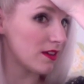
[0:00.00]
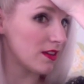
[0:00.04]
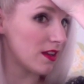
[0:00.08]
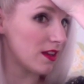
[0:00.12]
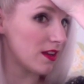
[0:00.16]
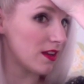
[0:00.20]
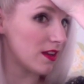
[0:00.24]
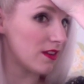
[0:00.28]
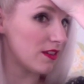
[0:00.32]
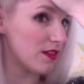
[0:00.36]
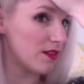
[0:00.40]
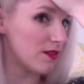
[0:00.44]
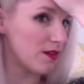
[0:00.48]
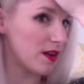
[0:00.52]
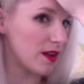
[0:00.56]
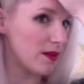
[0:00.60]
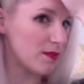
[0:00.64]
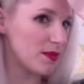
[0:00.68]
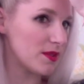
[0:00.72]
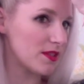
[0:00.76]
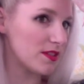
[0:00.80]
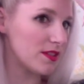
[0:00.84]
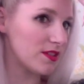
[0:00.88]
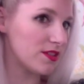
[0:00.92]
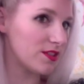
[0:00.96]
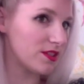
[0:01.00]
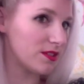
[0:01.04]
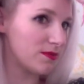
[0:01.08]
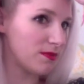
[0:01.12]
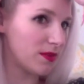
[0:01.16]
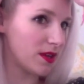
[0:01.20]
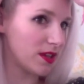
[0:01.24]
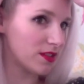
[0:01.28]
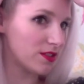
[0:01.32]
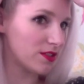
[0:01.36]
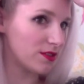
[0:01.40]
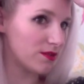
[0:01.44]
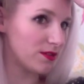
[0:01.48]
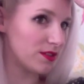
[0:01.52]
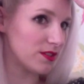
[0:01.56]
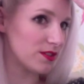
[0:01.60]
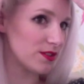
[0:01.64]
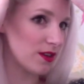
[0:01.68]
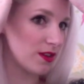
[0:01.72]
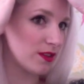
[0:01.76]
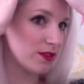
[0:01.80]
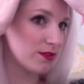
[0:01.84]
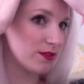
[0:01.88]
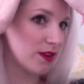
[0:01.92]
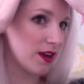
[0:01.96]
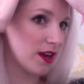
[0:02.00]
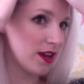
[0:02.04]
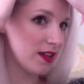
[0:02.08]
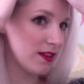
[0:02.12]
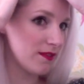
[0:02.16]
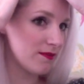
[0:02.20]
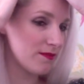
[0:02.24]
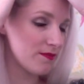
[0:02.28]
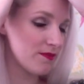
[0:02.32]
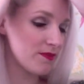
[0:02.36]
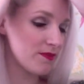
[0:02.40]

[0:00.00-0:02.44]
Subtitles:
get in the right position, make sure it's all right